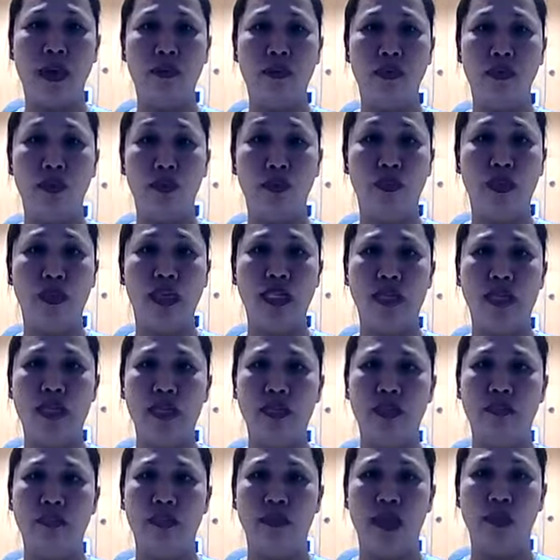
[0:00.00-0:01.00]
ma'am, to
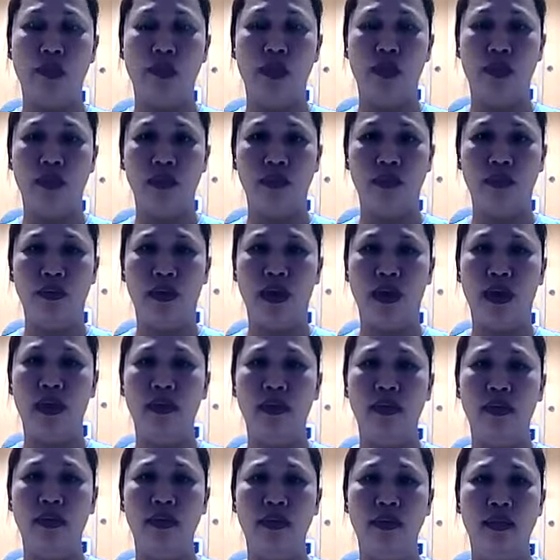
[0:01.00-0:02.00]
finish my contract.